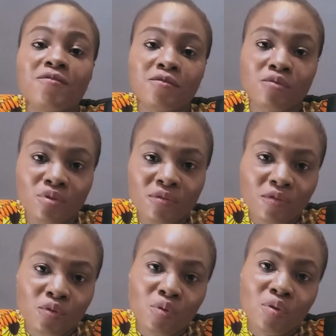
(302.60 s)

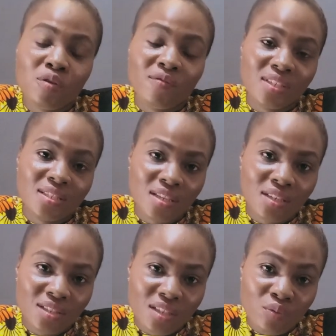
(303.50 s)
foodful
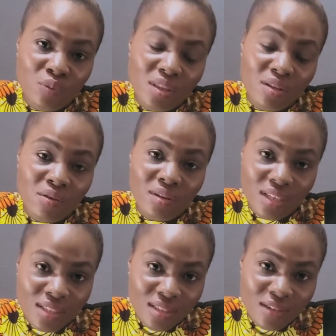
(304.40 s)
conversation with
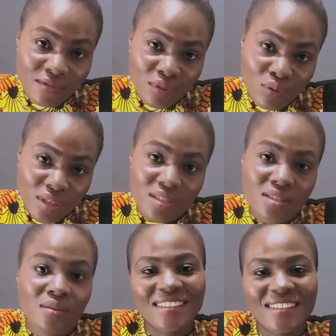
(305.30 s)
your
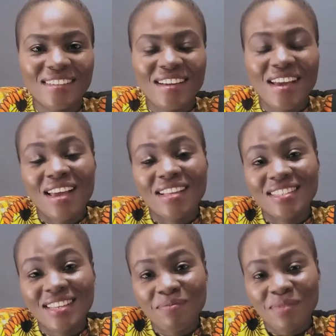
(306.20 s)
interviewers.
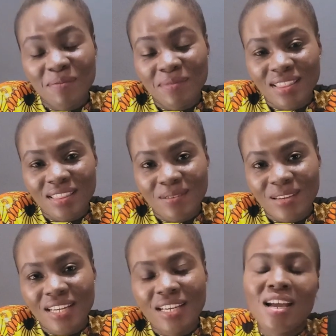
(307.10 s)
Tip number
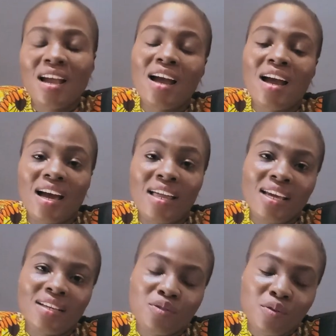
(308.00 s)
three
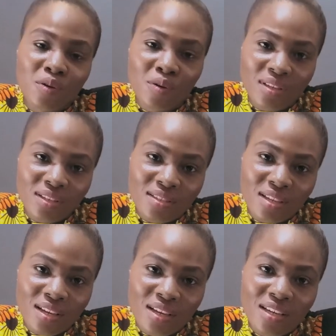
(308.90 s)
I like to call
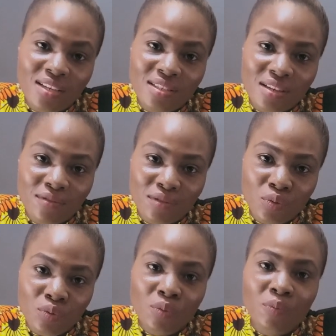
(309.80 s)
this the
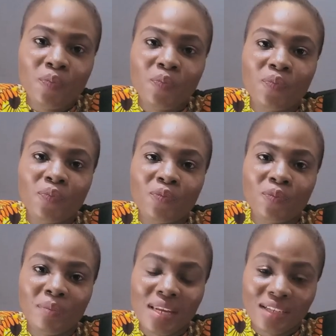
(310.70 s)
interview
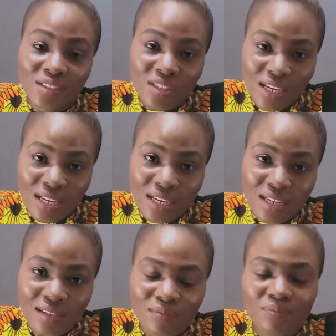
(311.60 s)
blank check.